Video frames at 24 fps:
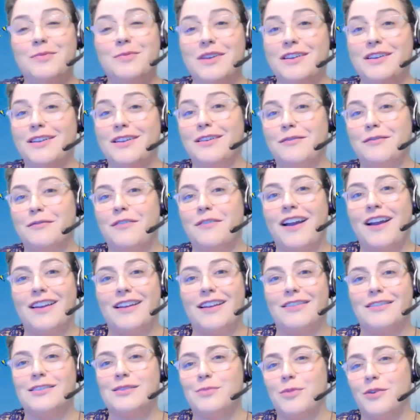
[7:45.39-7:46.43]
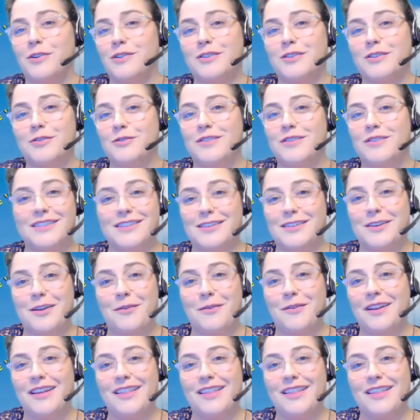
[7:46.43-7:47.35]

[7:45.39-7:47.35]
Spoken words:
be inviting this person who doesn't know